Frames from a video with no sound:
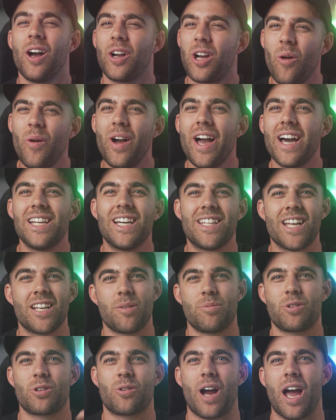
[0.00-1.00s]
go ahead and hit that
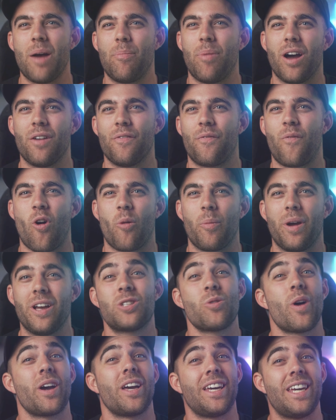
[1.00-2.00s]
subscribe button for me
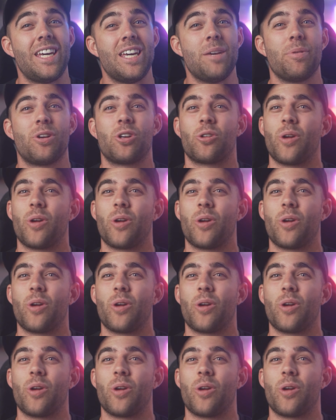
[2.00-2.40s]
so I can keep